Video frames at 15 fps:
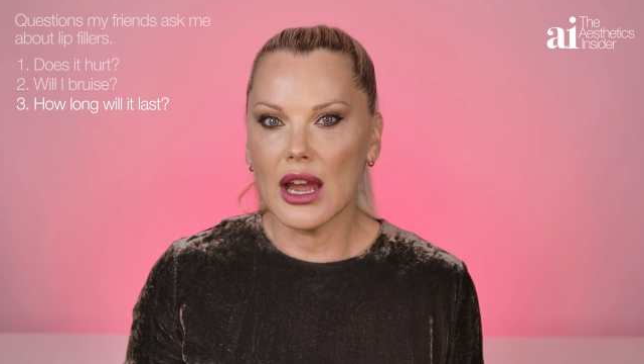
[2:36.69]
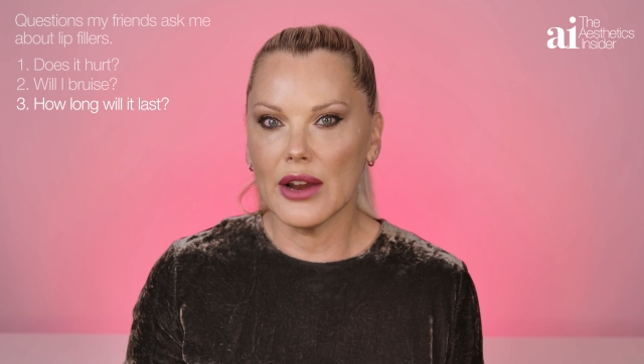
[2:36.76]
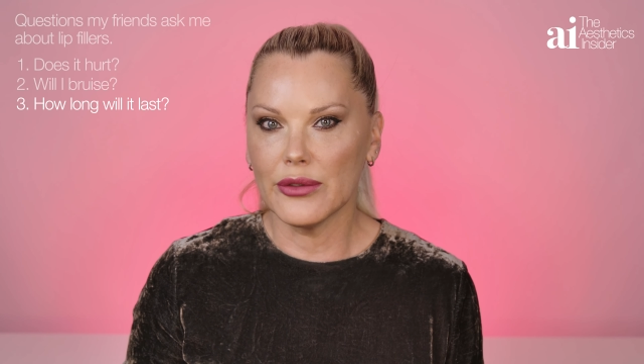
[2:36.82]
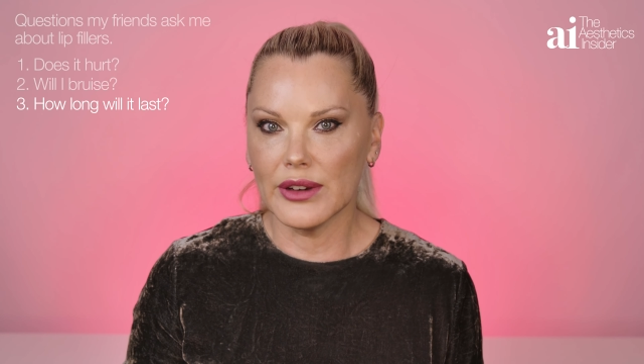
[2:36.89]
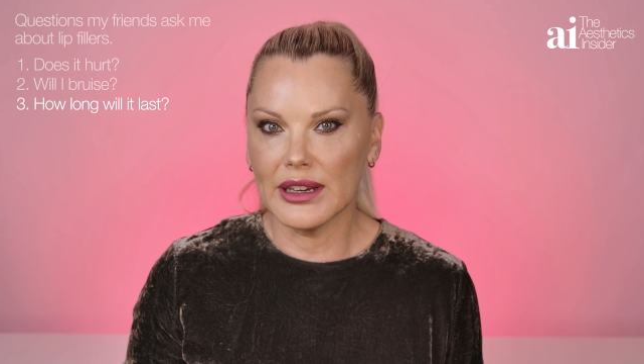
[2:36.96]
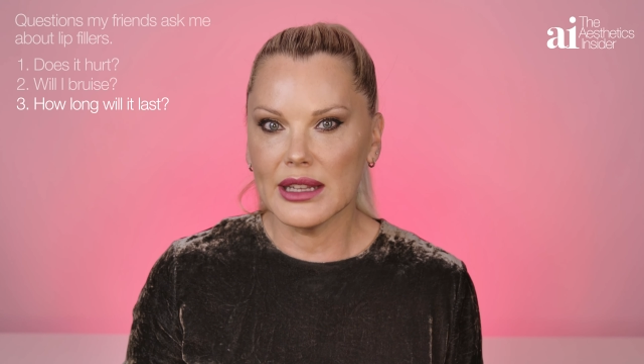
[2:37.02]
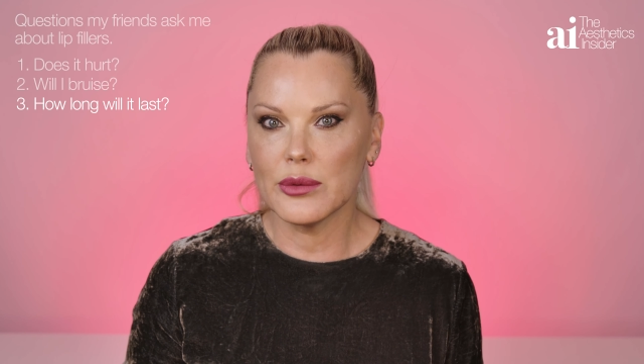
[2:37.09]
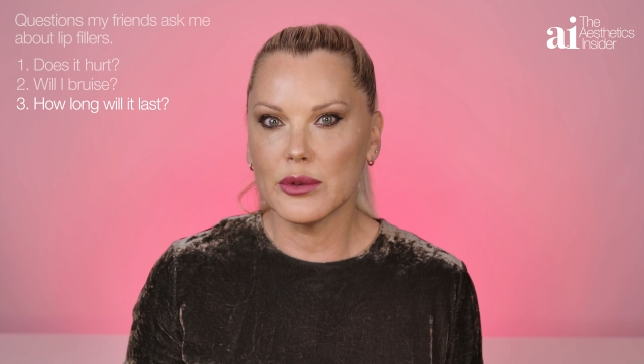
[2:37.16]
I
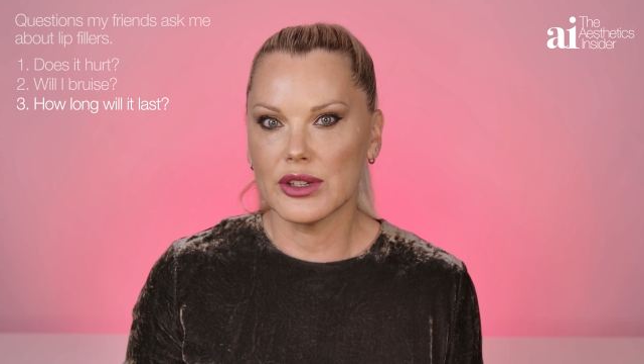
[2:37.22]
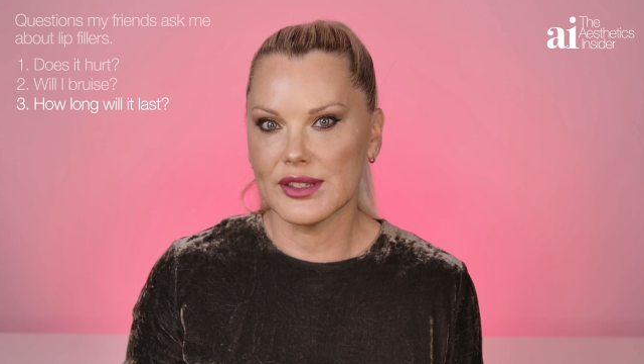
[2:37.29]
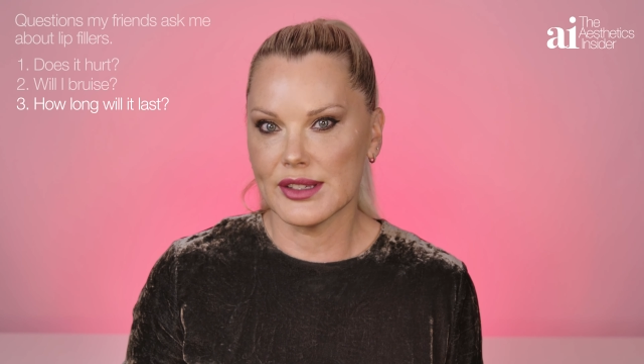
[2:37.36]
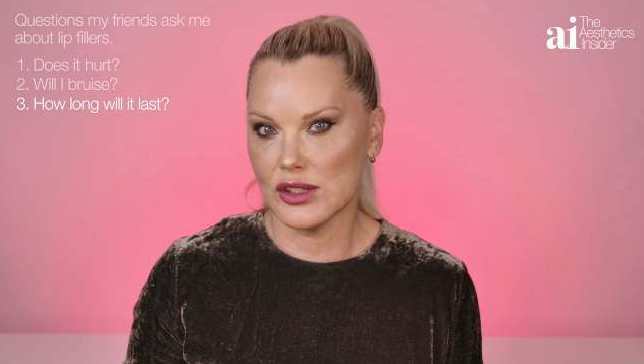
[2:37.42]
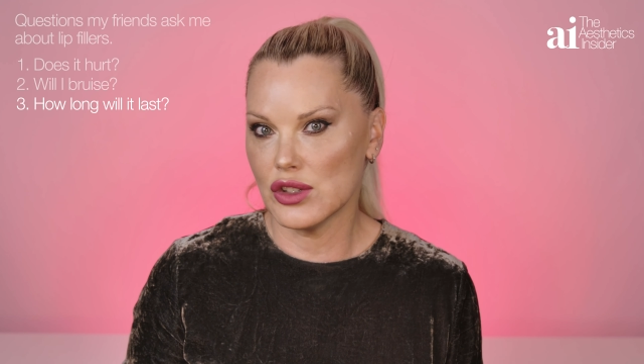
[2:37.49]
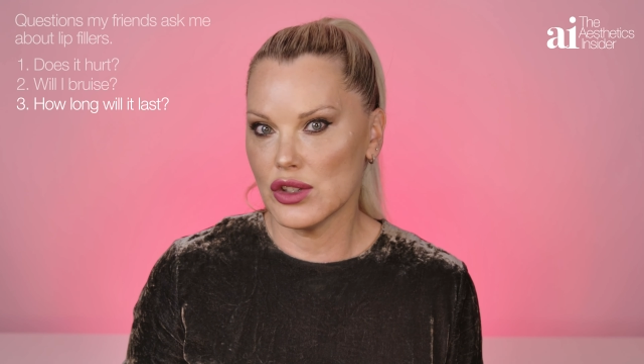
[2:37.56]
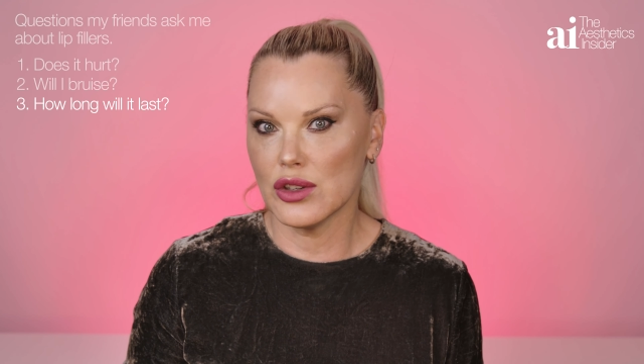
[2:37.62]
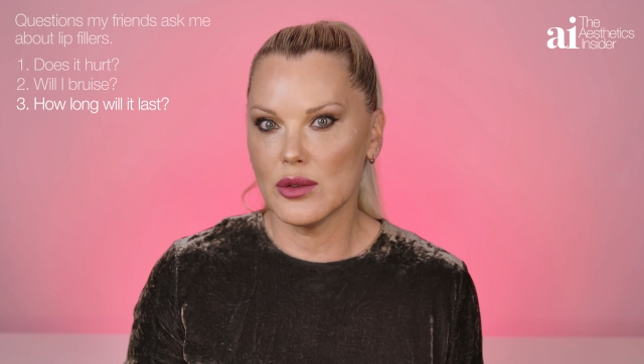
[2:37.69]
really would
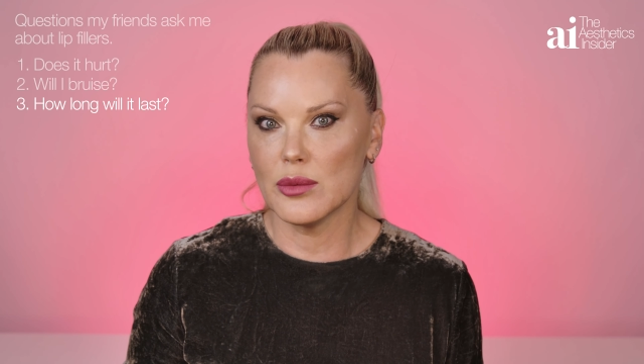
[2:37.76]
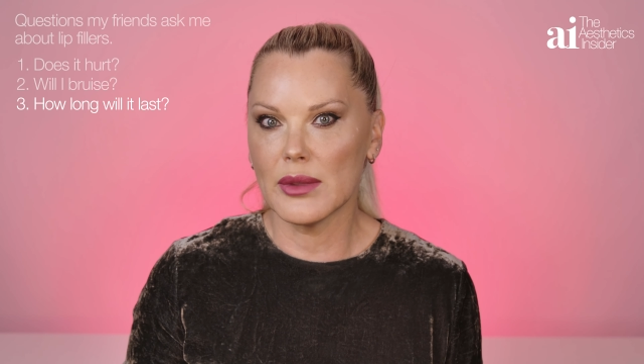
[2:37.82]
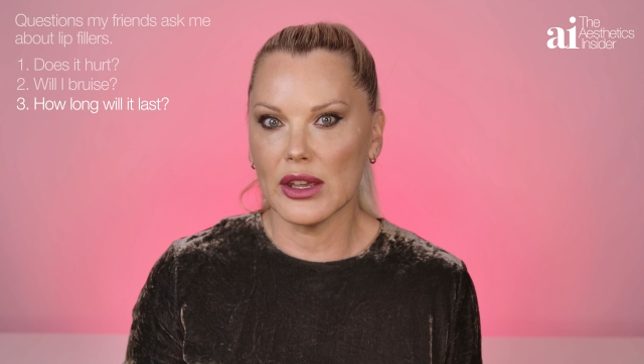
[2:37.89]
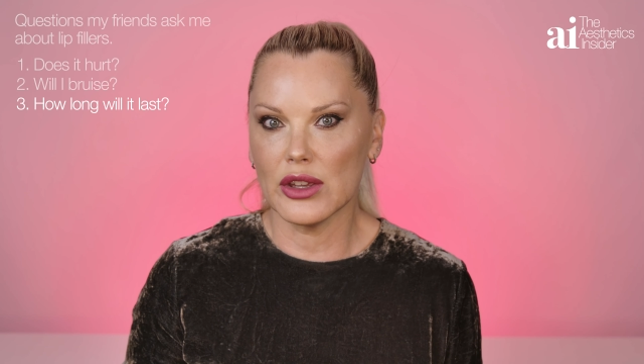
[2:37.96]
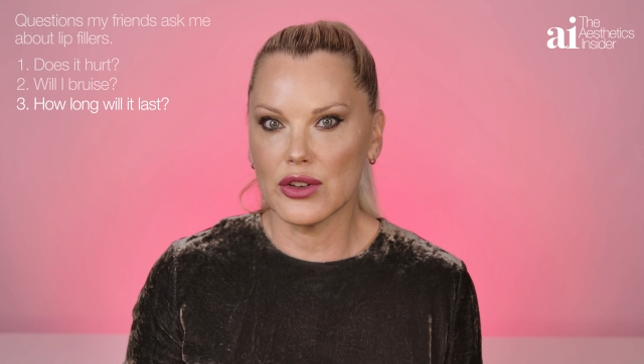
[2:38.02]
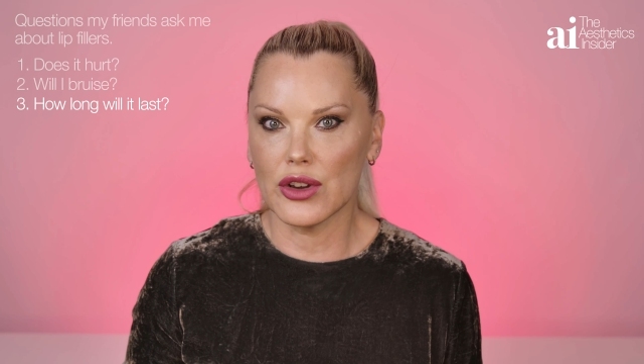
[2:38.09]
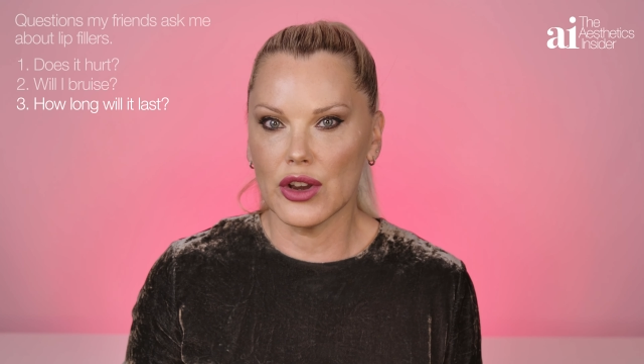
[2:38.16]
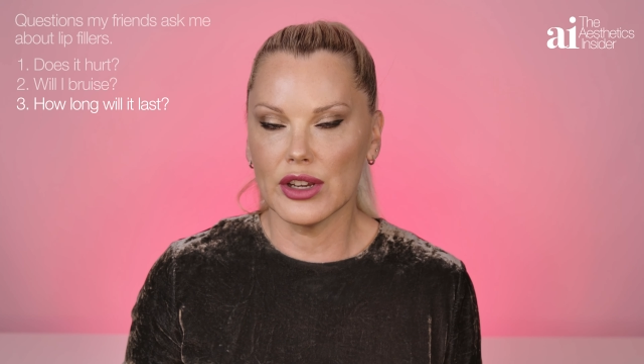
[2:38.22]
assume that
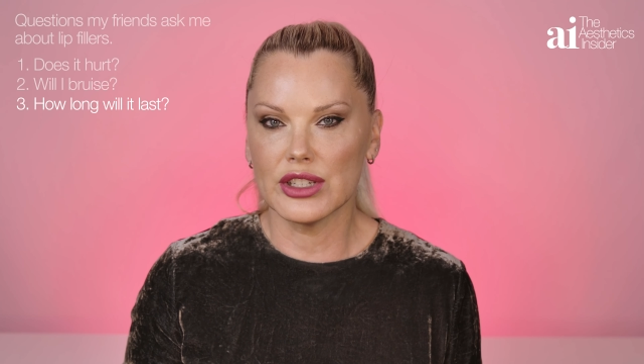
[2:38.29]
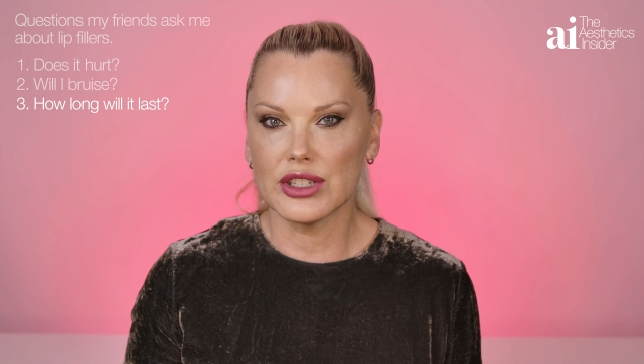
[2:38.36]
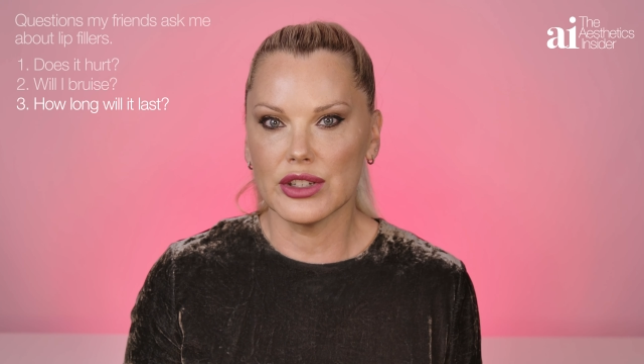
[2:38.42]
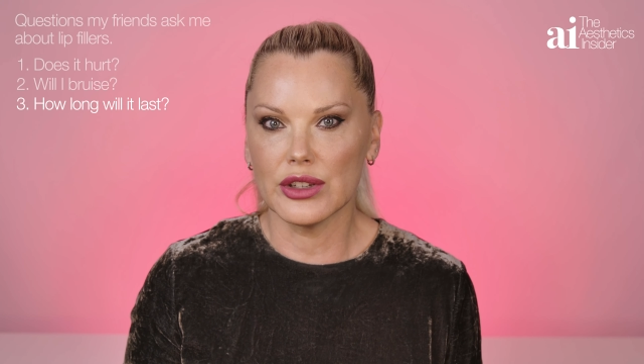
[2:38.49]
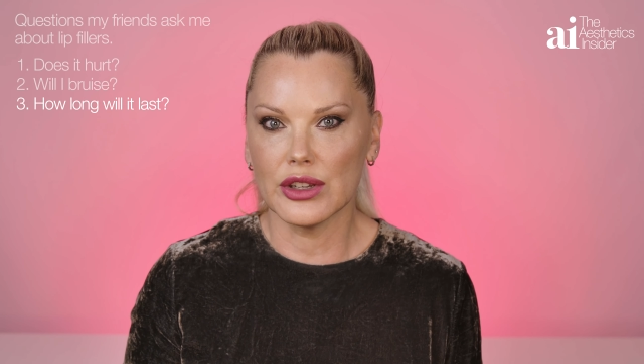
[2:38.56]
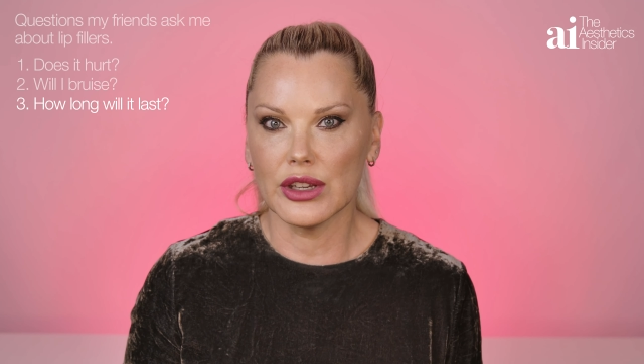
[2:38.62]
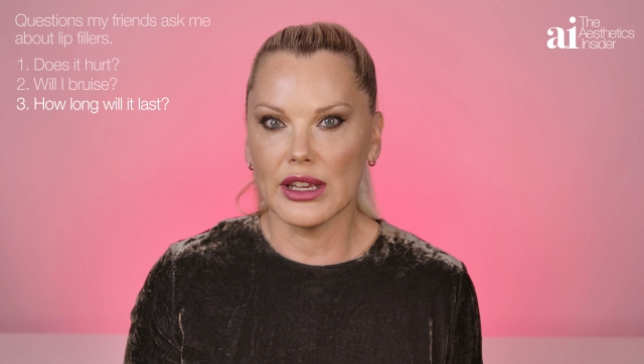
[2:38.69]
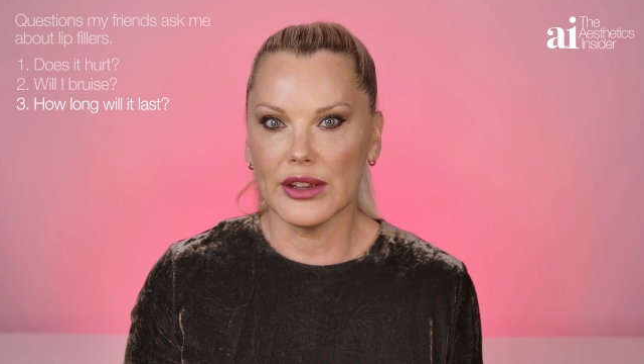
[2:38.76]
you're going to,
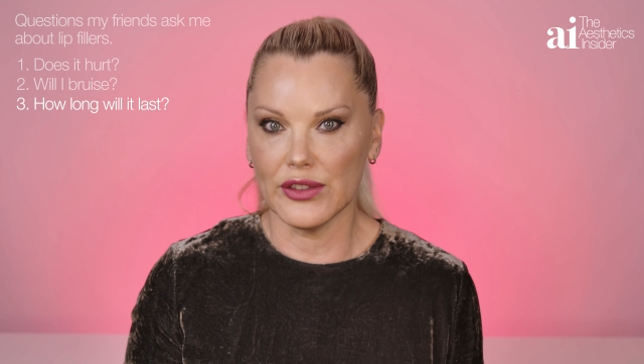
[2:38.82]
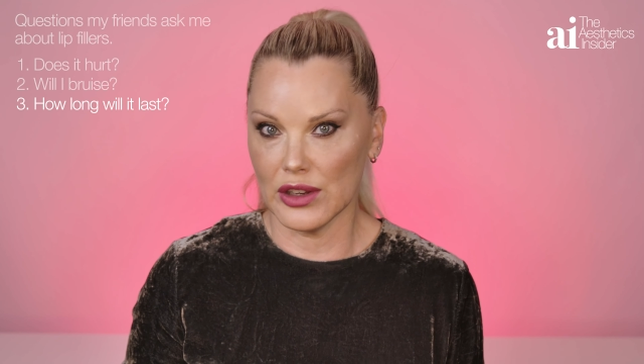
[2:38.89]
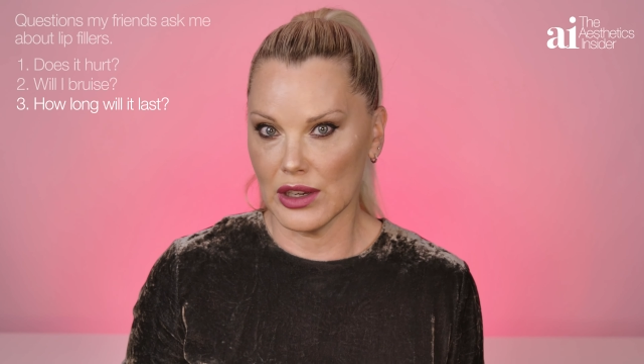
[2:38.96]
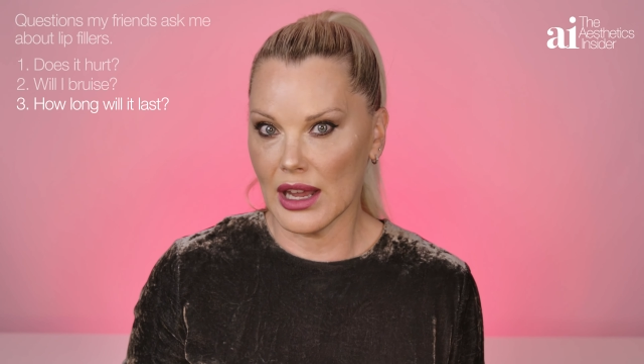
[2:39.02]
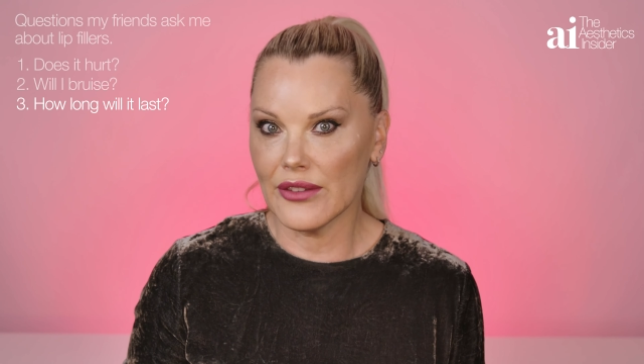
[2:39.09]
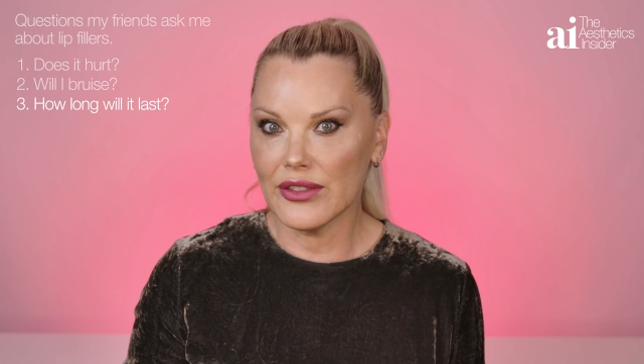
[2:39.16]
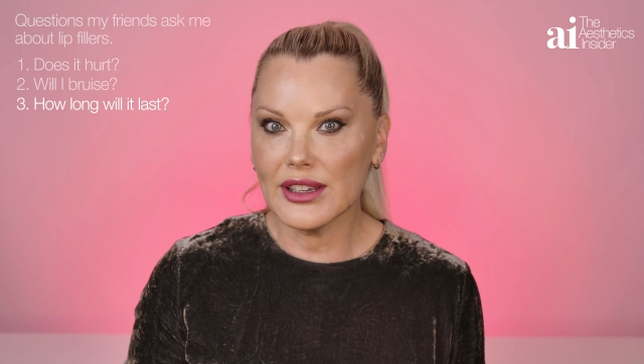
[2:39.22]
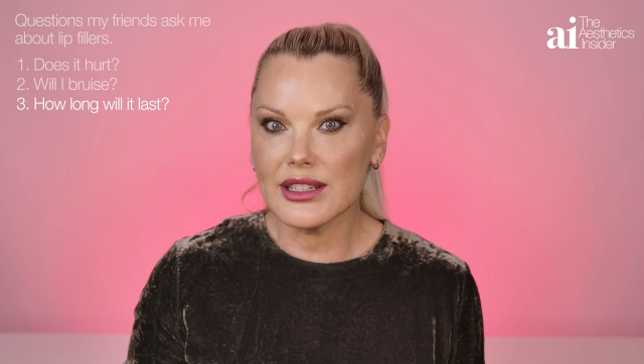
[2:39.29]
if you
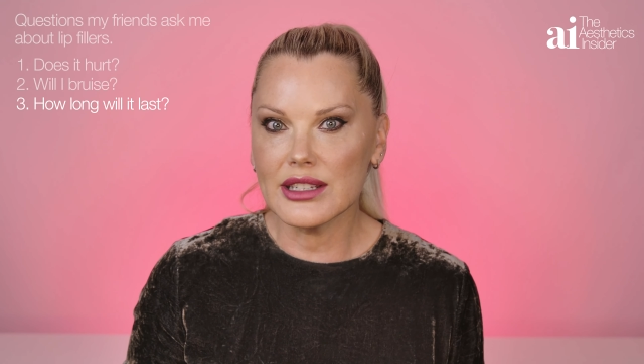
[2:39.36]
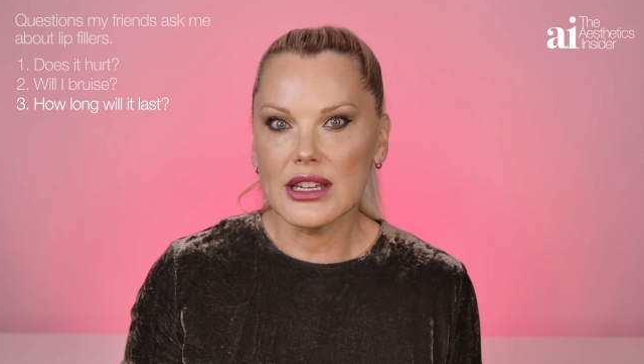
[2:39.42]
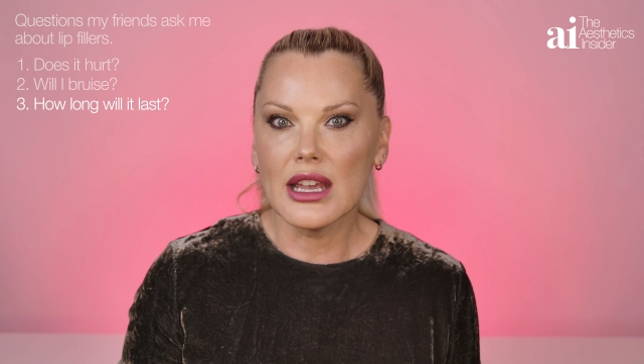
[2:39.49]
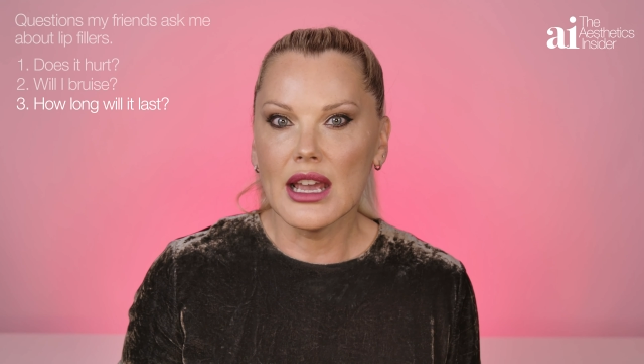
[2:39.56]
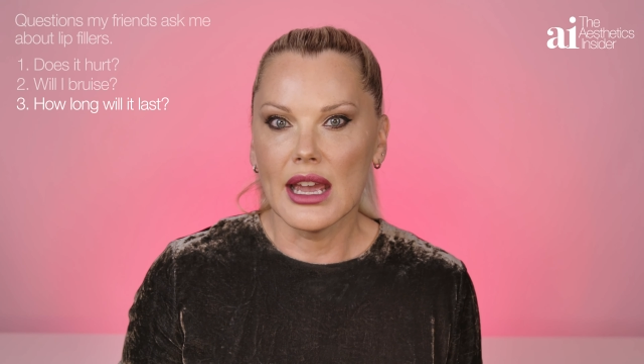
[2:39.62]
love it,